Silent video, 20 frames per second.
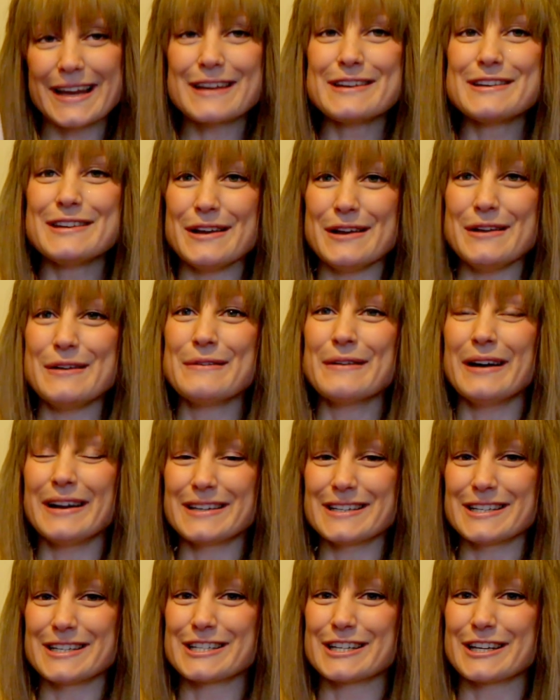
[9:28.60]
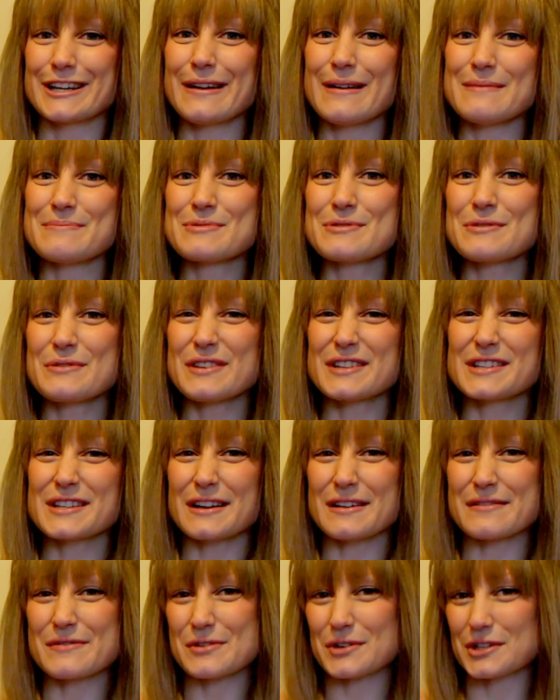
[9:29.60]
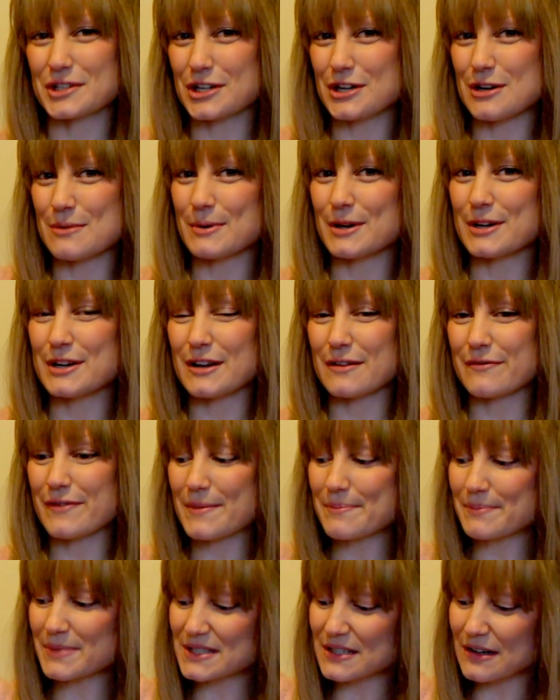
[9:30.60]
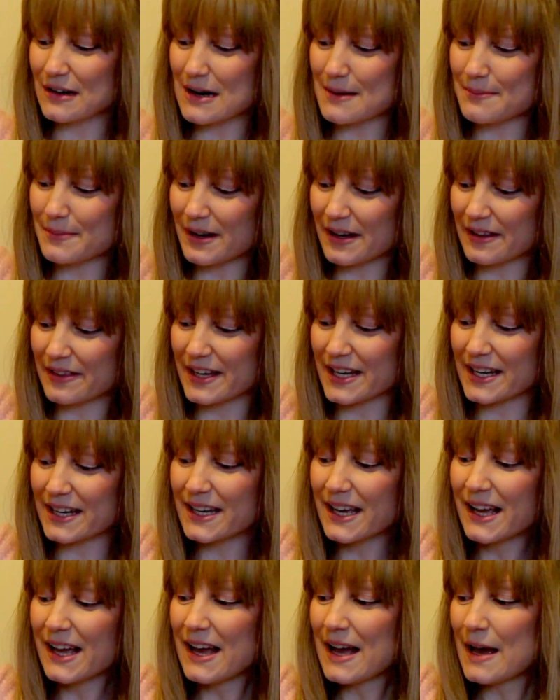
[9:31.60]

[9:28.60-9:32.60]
new addition. I bought this kind of October, November time, I think.